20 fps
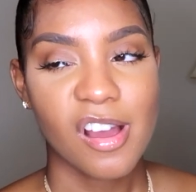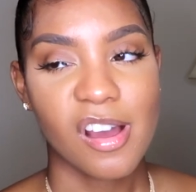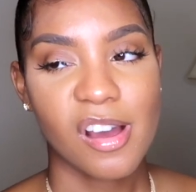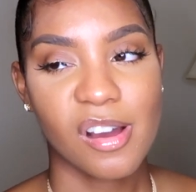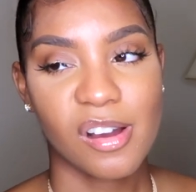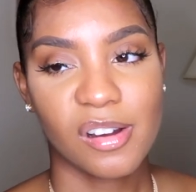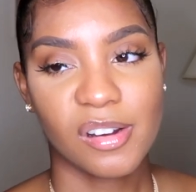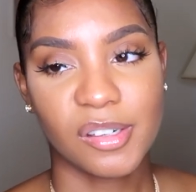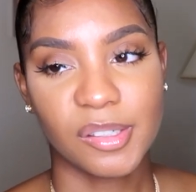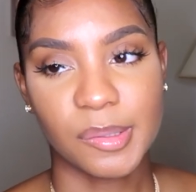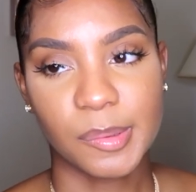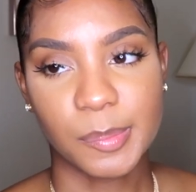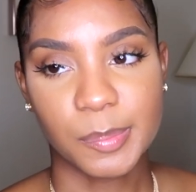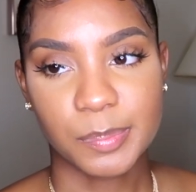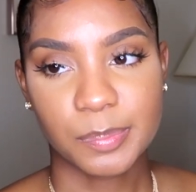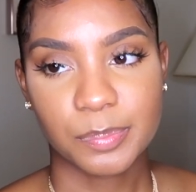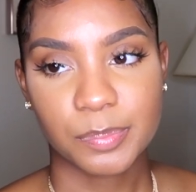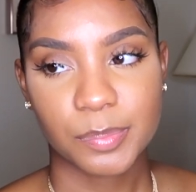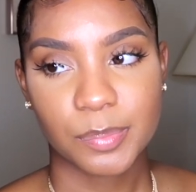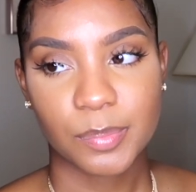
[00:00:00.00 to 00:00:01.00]

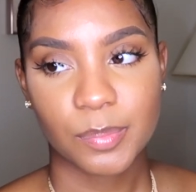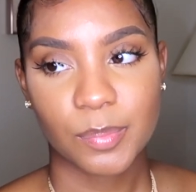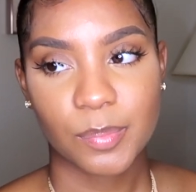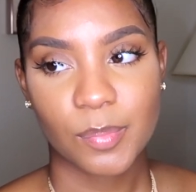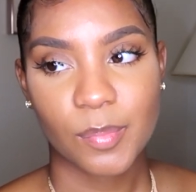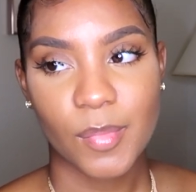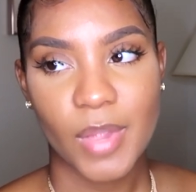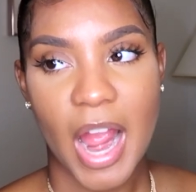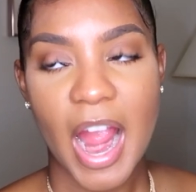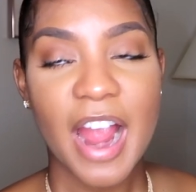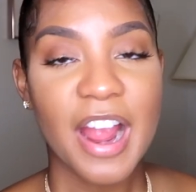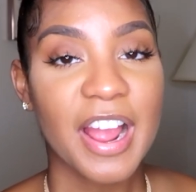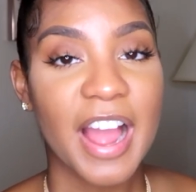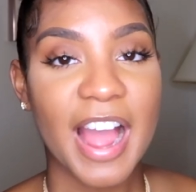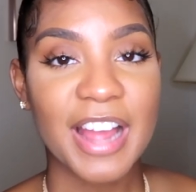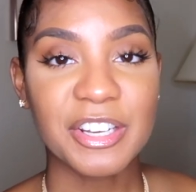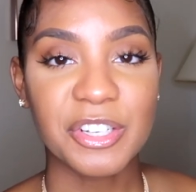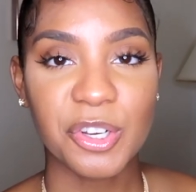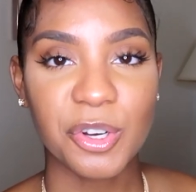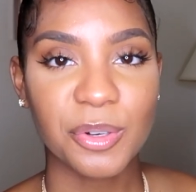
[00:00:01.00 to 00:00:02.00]

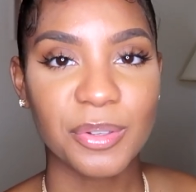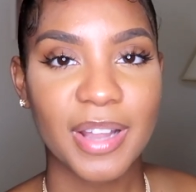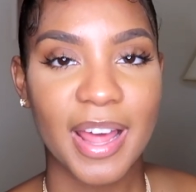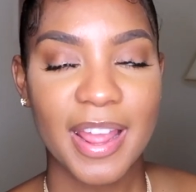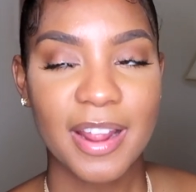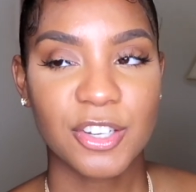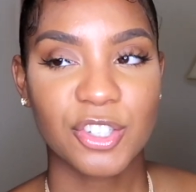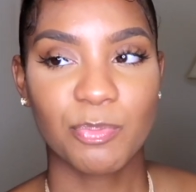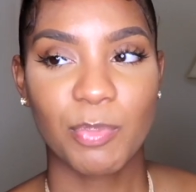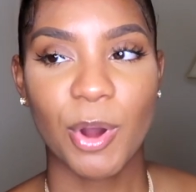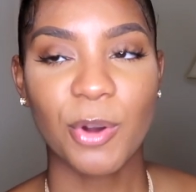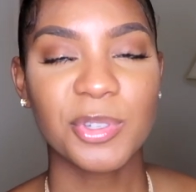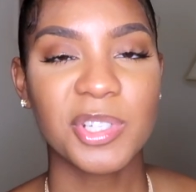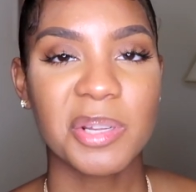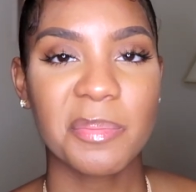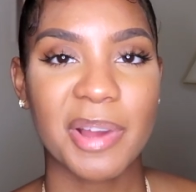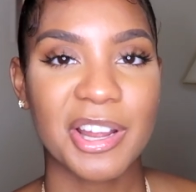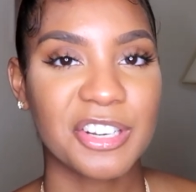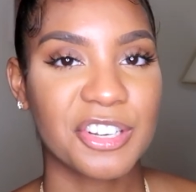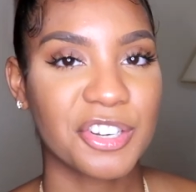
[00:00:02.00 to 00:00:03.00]
I know, like,
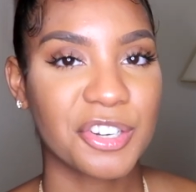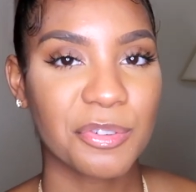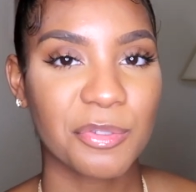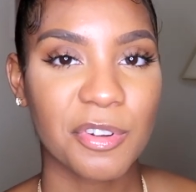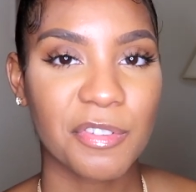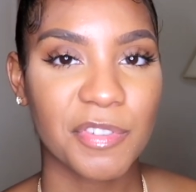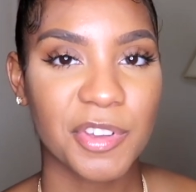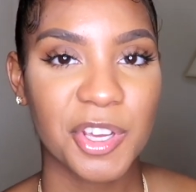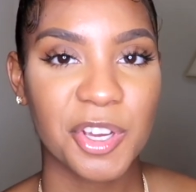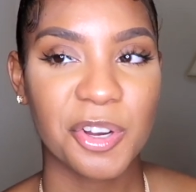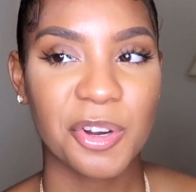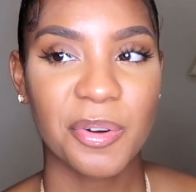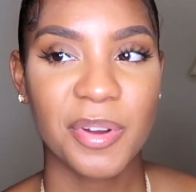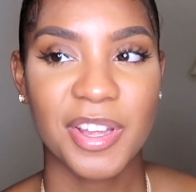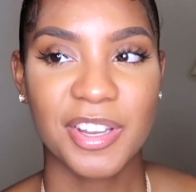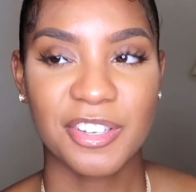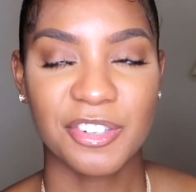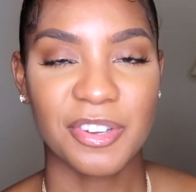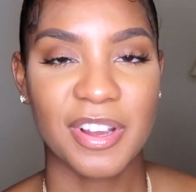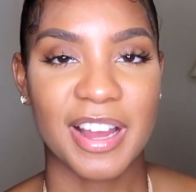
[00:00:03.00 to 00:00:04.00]
posting my gender reveal
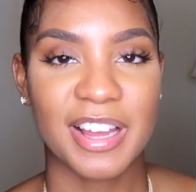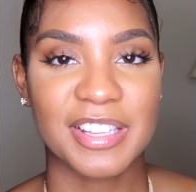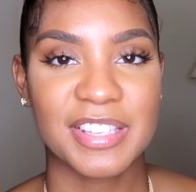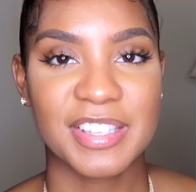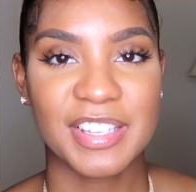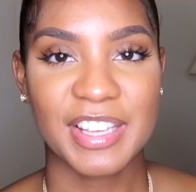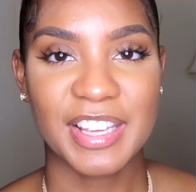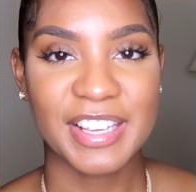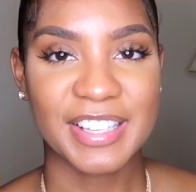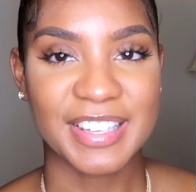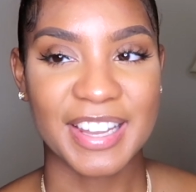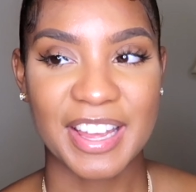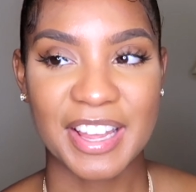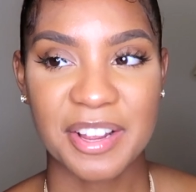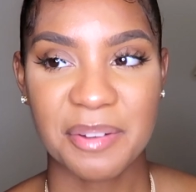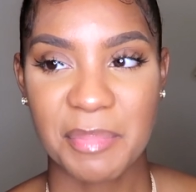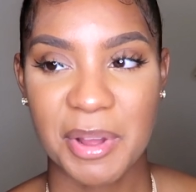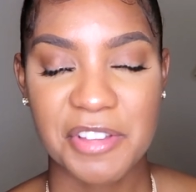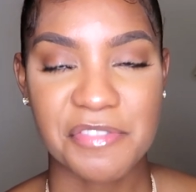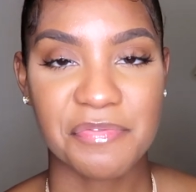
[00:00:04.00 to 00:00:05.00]
and you guys seeing,
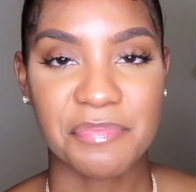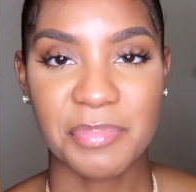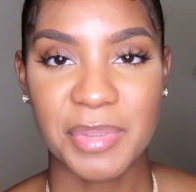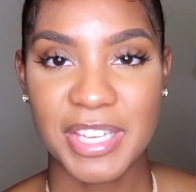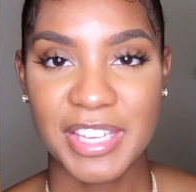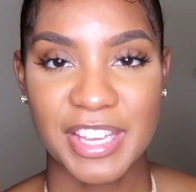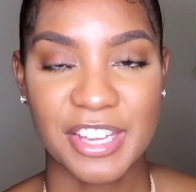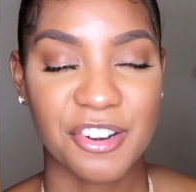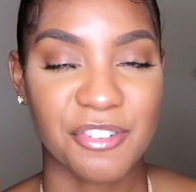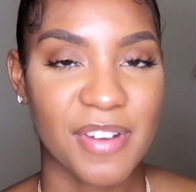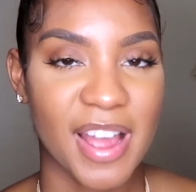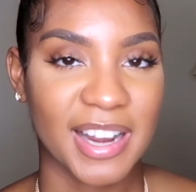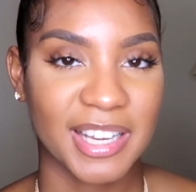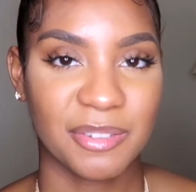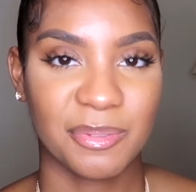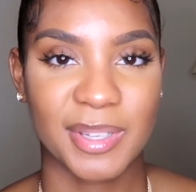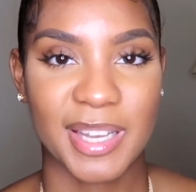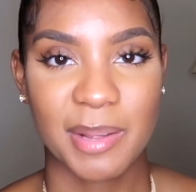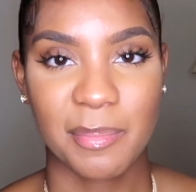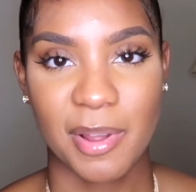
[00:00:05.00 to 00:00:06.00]
like, me
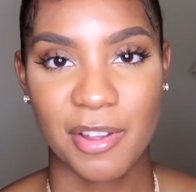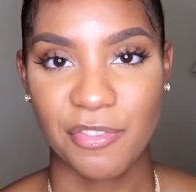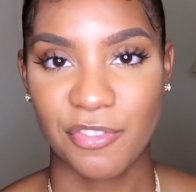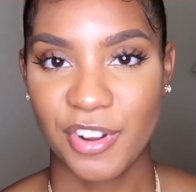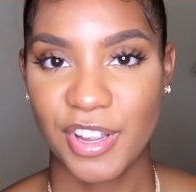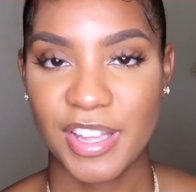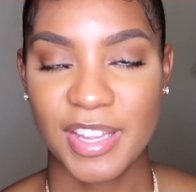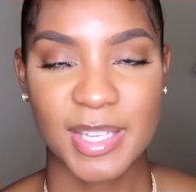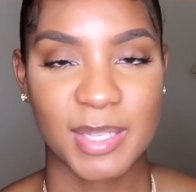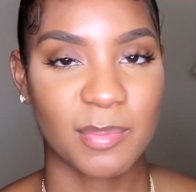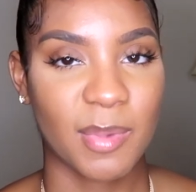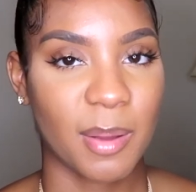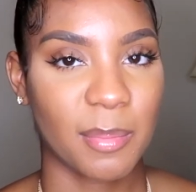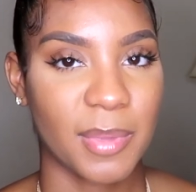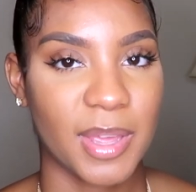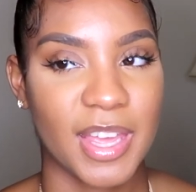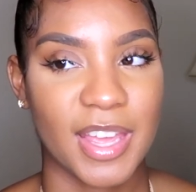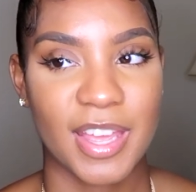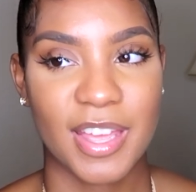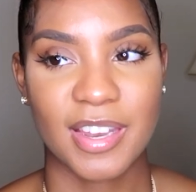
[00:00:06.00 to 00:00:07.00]
interacting with, like, my friends, my
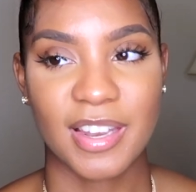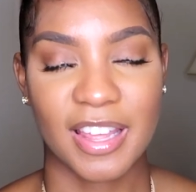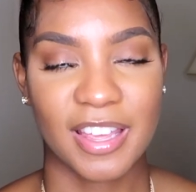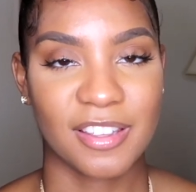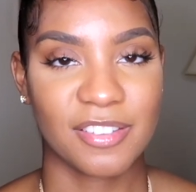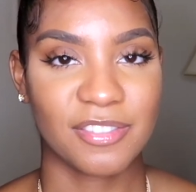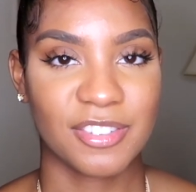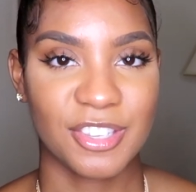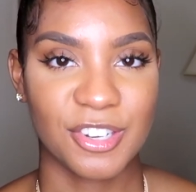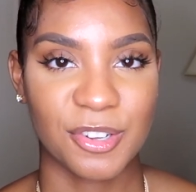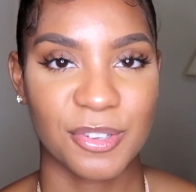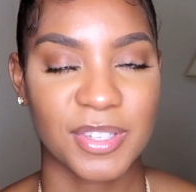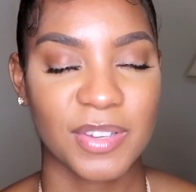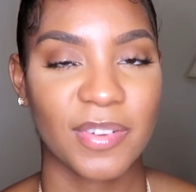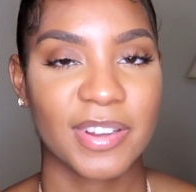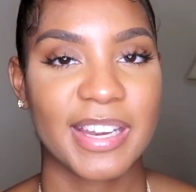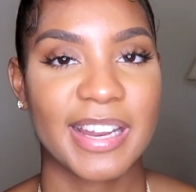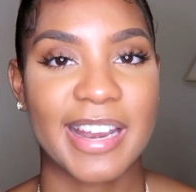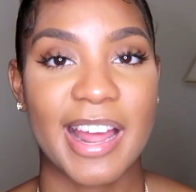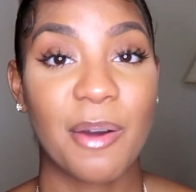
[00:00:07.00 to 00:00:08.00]
man, like, you know, stuff
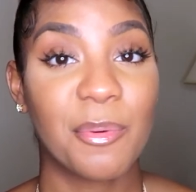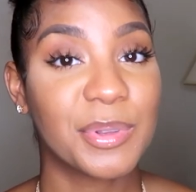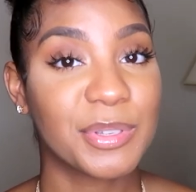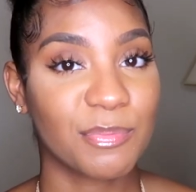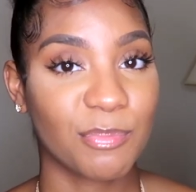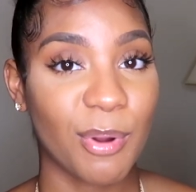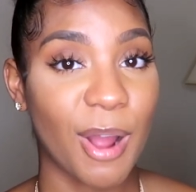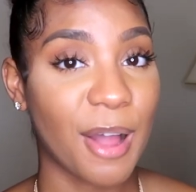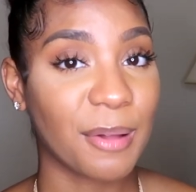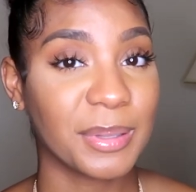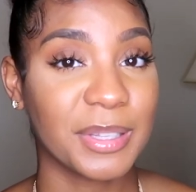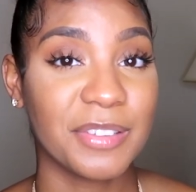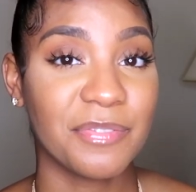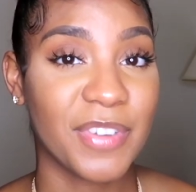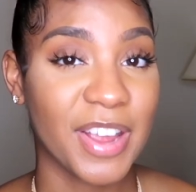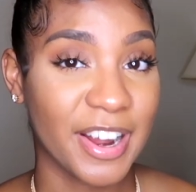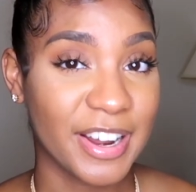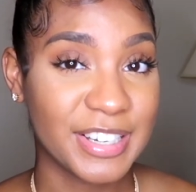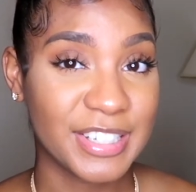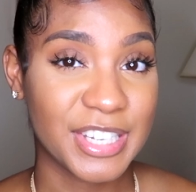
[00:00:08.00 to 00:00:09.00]
like that, that was probably
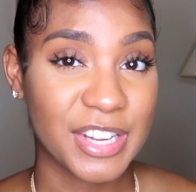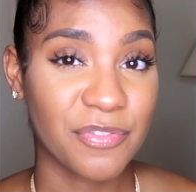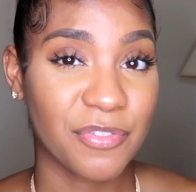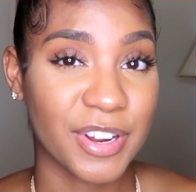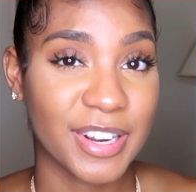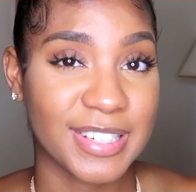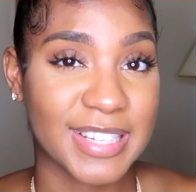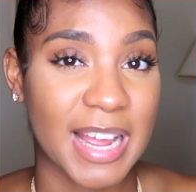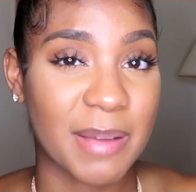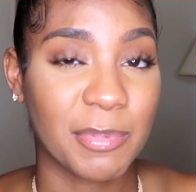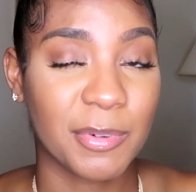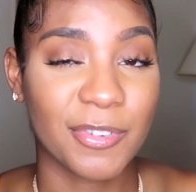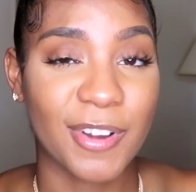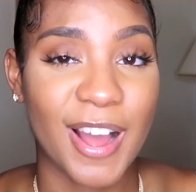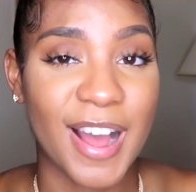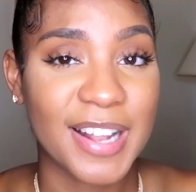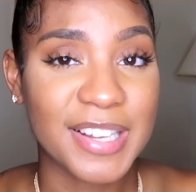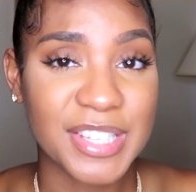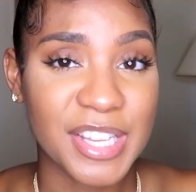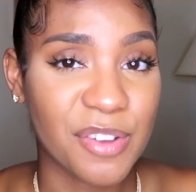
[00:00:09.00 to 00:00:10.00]
very different type of
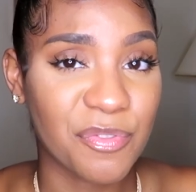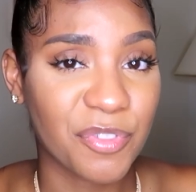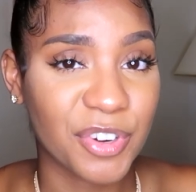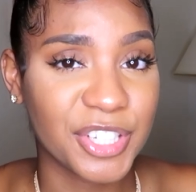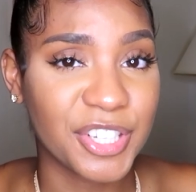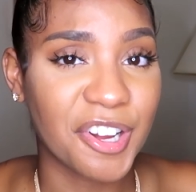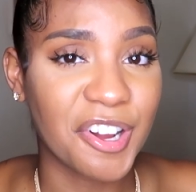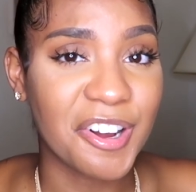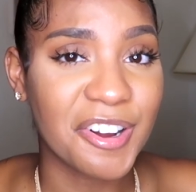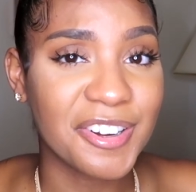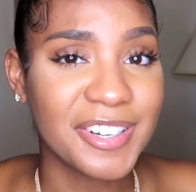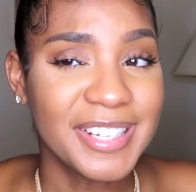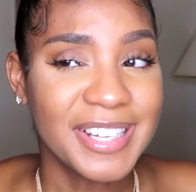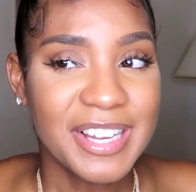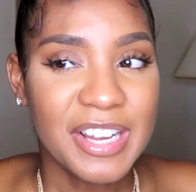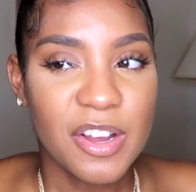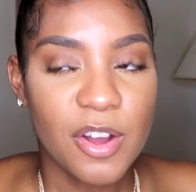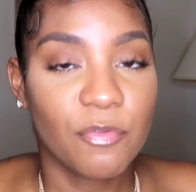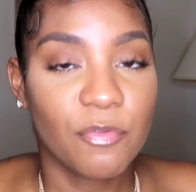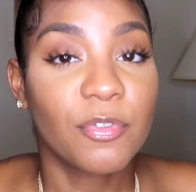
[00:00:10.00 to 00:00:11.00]
content for y'all,
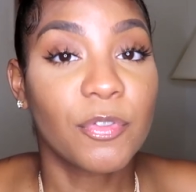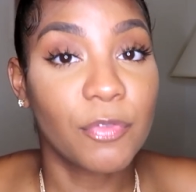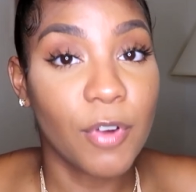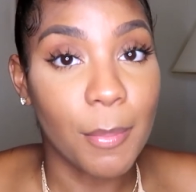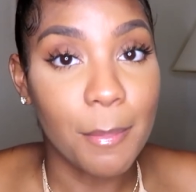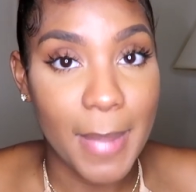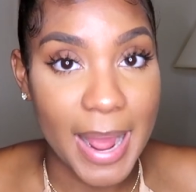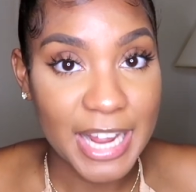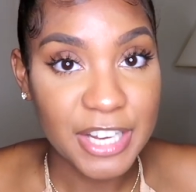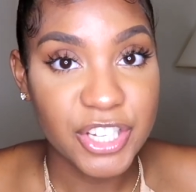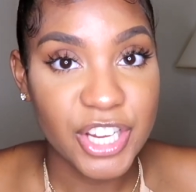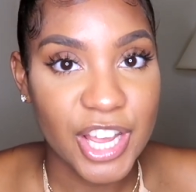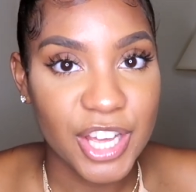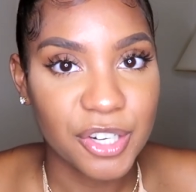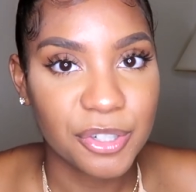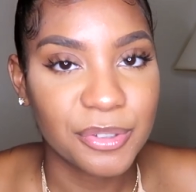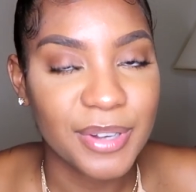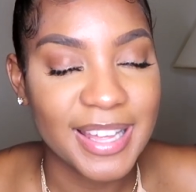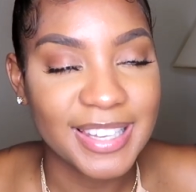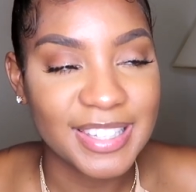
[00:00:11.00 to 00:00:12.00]
from my
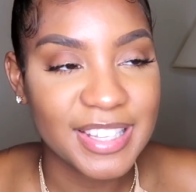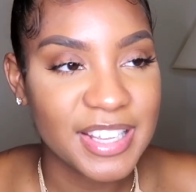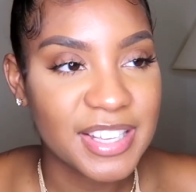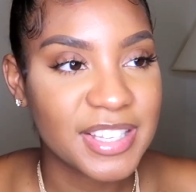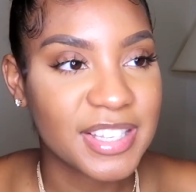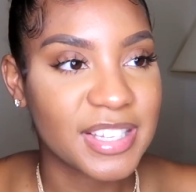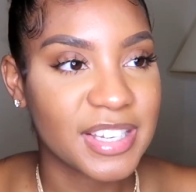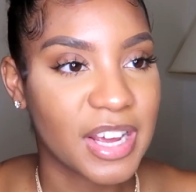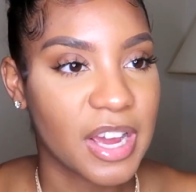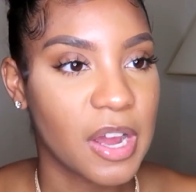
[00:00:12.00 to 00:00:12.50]
channel at least.